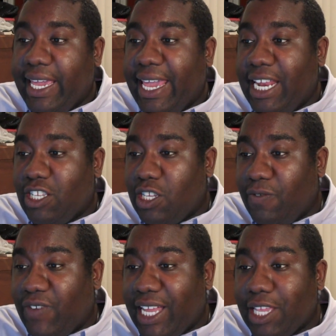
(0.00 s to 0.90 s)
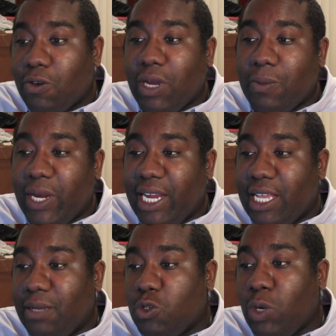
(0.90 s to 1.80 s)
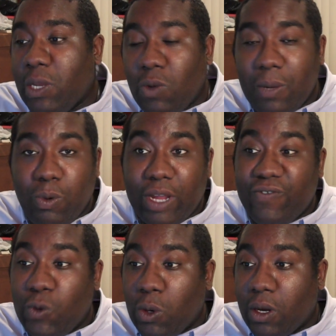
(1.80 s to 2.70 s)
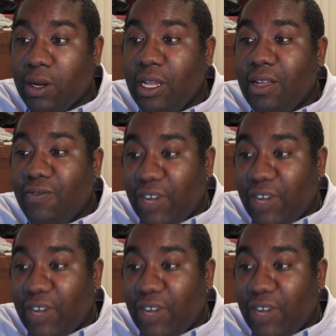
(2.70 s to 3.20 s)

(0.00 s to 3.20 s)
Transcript: It had a, a violent crime rate of 21.4